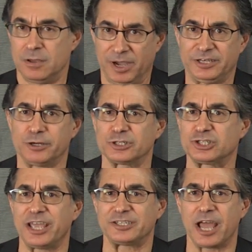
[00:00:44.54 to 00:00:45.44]
My
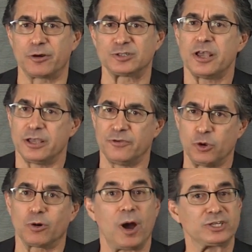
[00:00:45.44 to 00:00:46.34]
dearest shakedowners, if
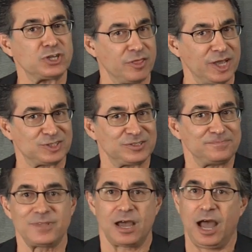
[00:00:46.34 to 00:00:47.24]
you are watching this,
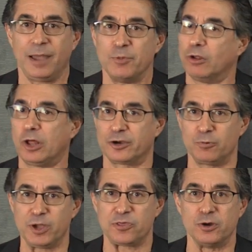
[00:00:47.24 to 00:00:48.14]
I'm no longer
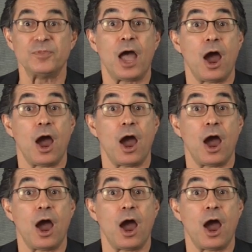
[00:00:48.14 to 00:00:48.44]
with you.